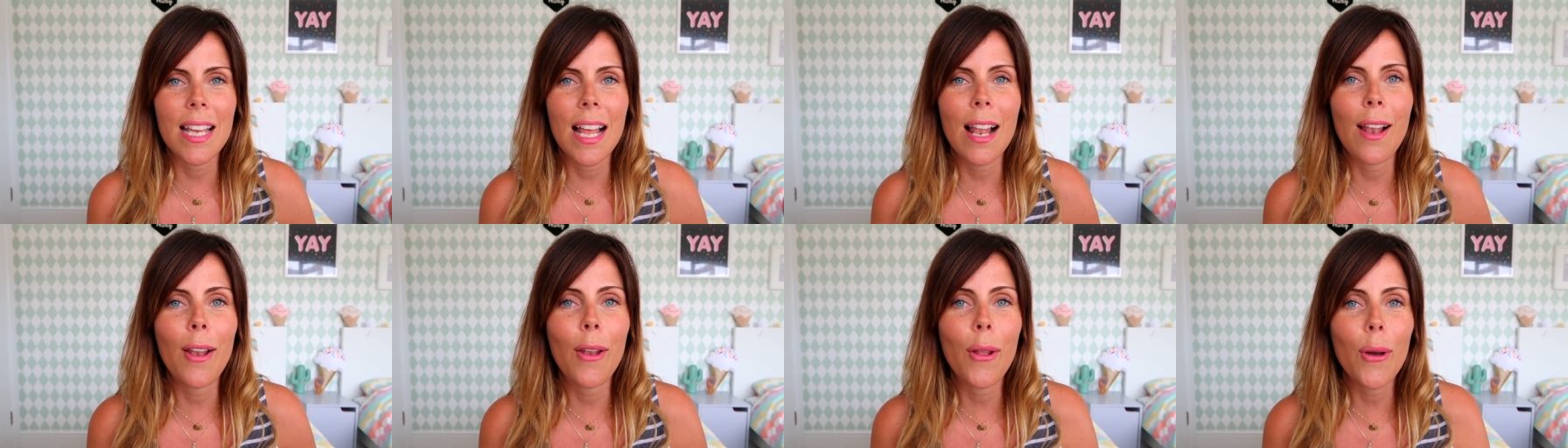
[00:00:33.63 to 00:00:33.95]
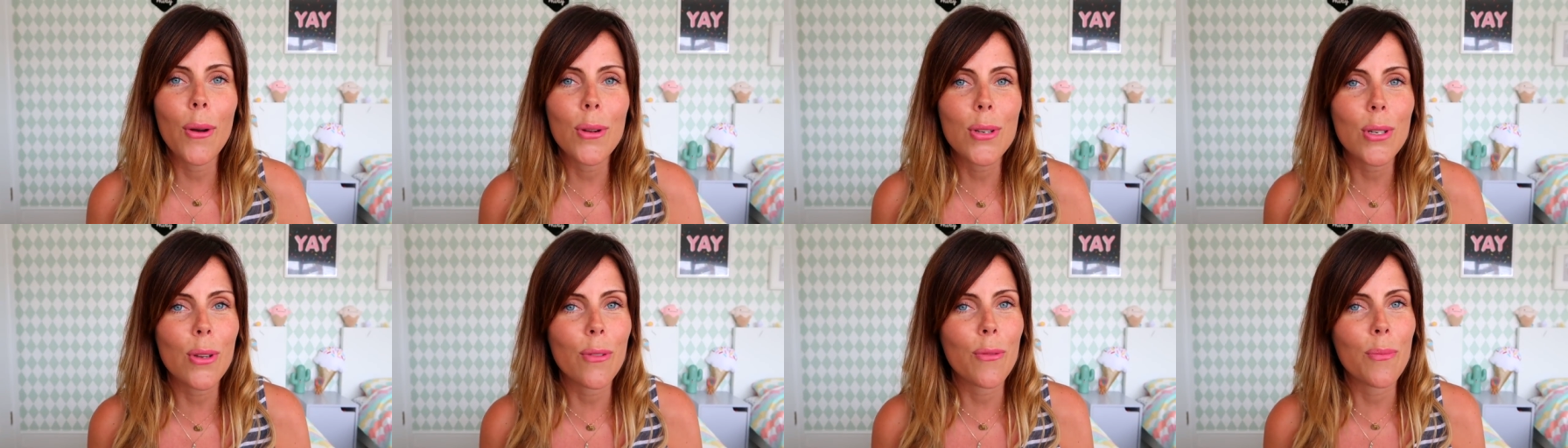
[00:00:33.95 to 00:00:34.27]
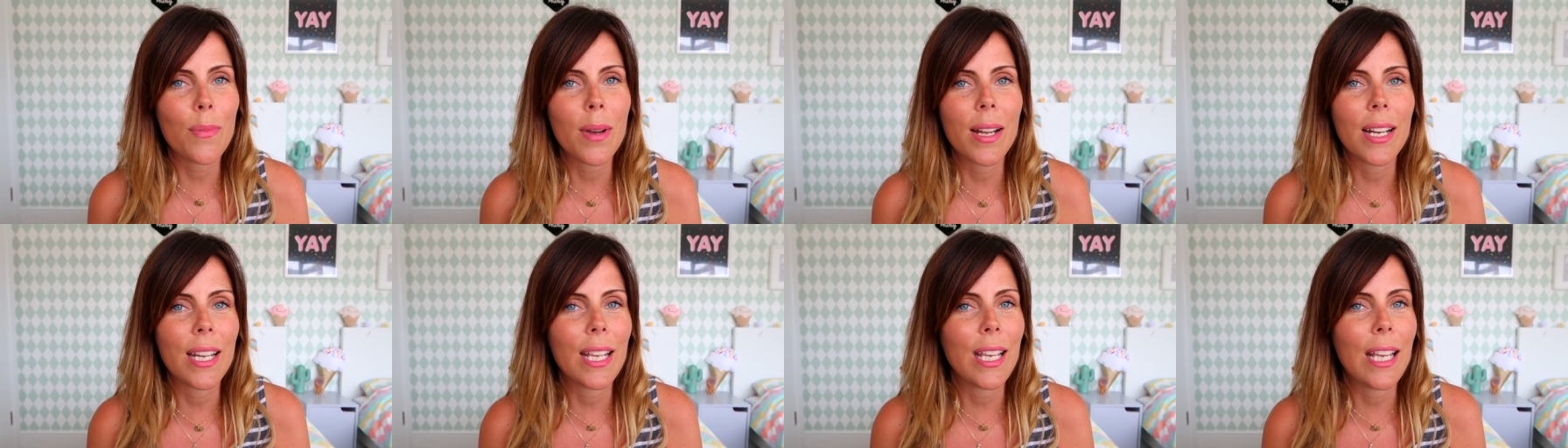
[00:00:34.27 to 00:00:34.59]
a lot of
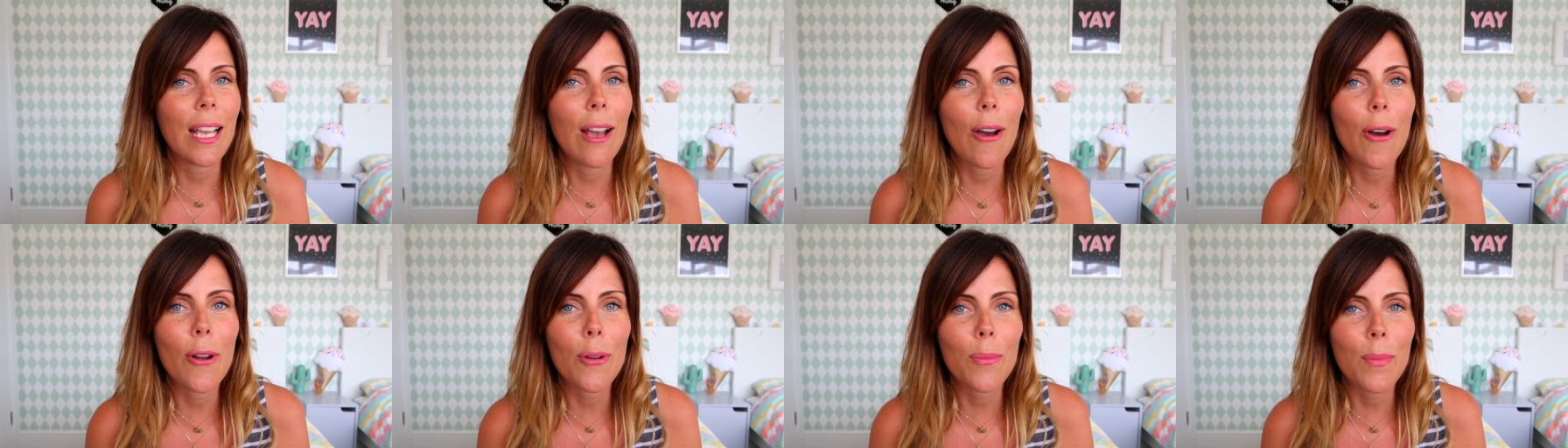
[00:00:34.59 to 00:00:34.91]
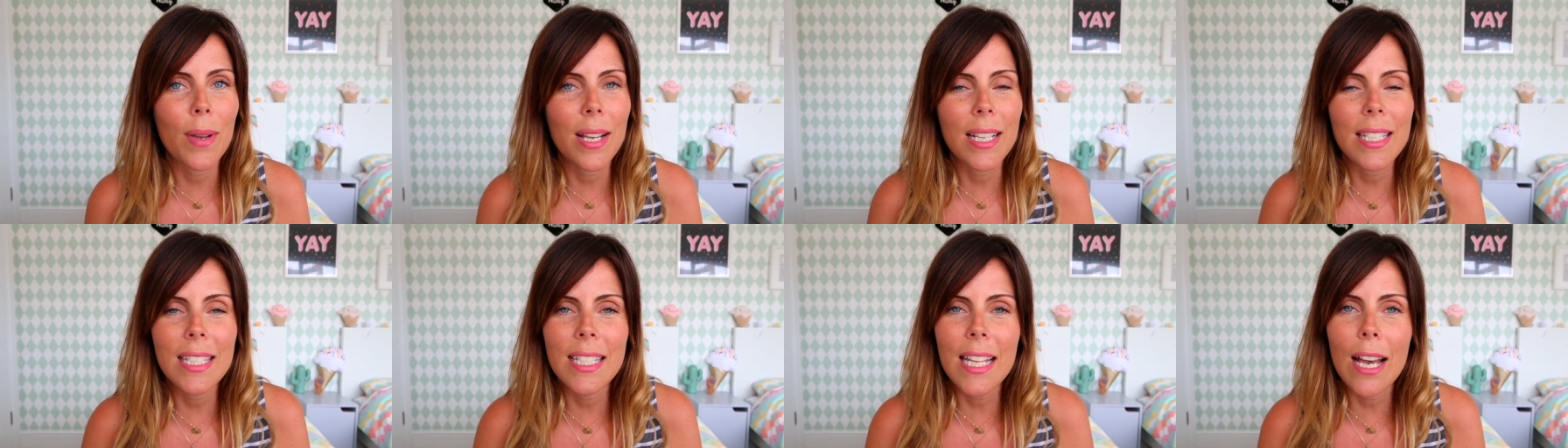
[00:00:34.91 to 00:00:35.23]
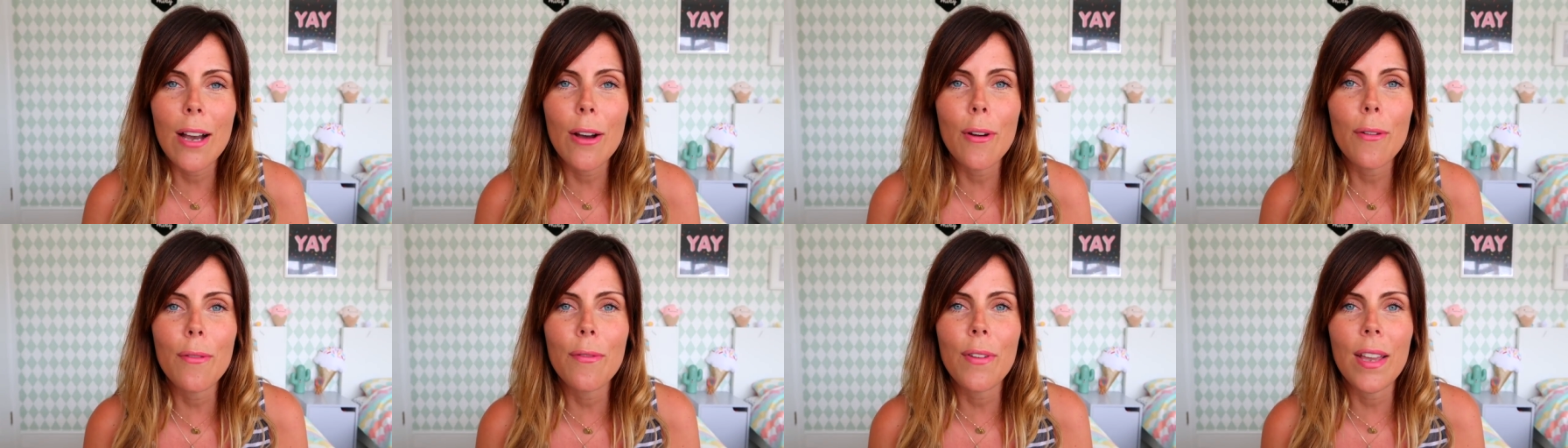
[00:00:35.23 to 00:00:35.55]
money on
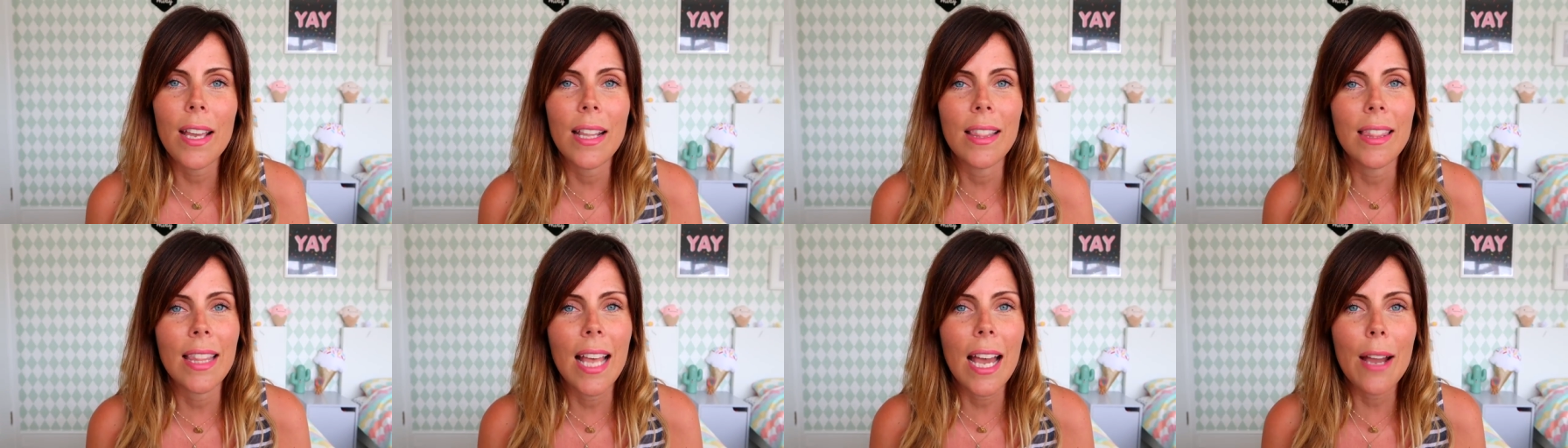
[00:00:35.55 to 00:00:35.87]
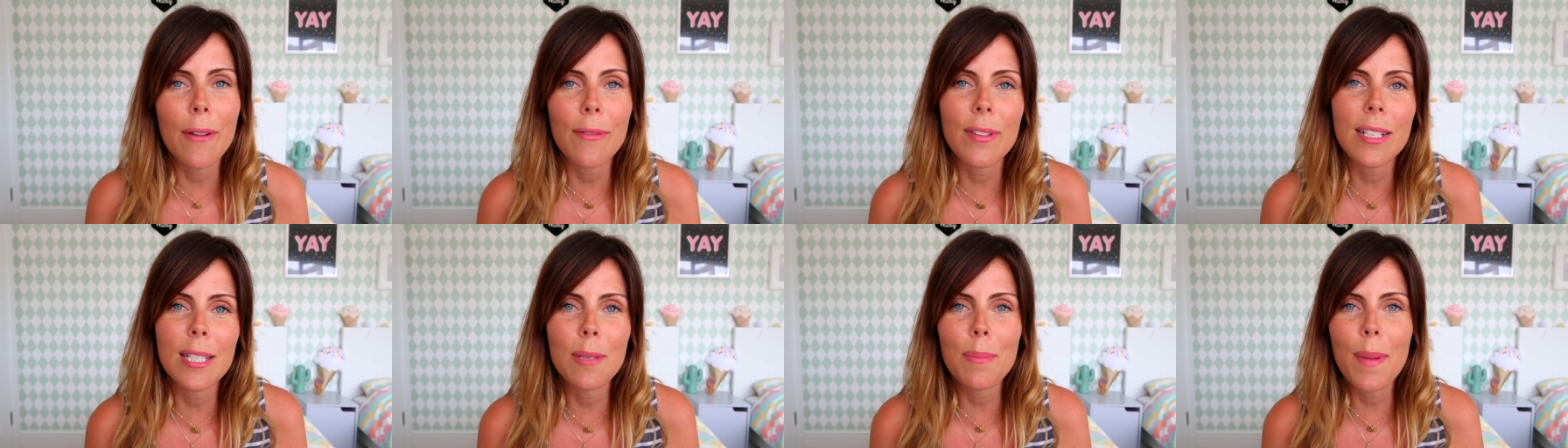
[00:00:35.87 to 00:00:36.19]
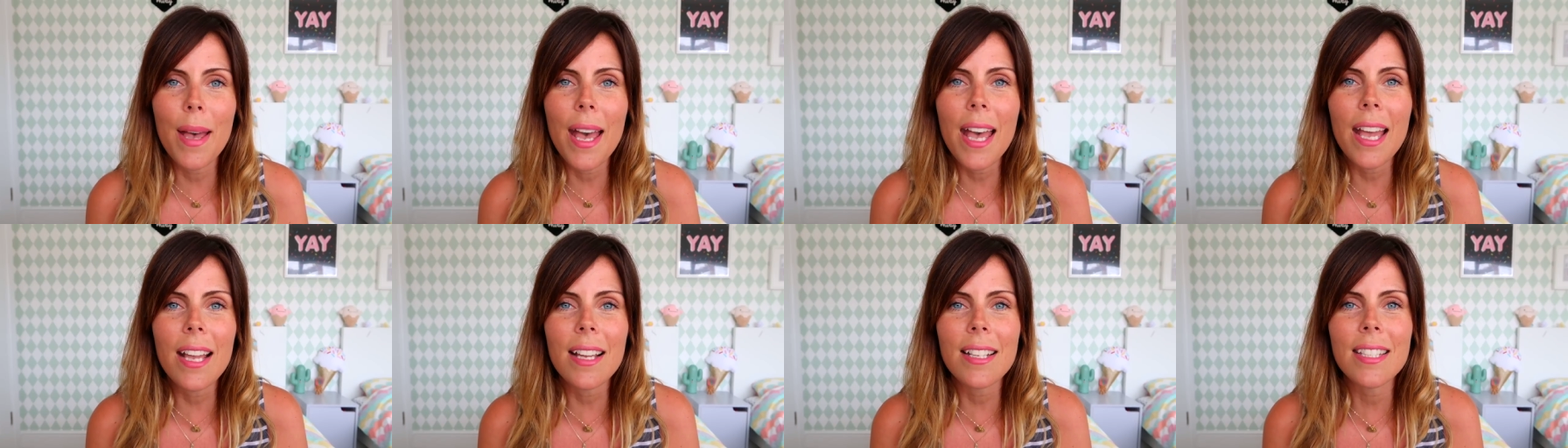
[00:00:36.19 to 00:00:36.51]
myself in that
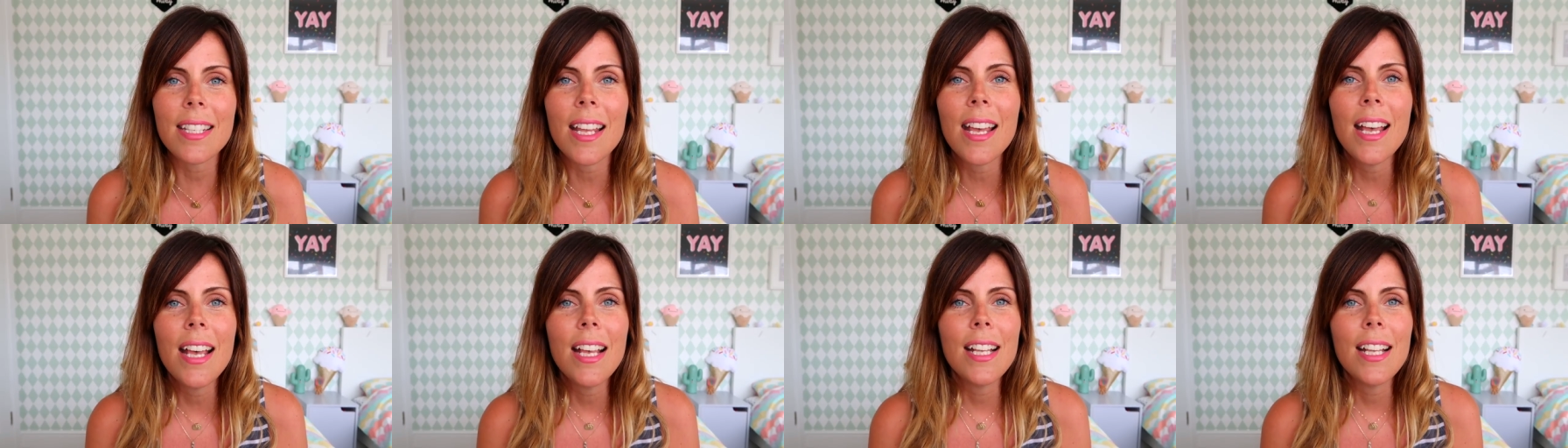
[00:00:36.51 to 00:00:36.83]
respect.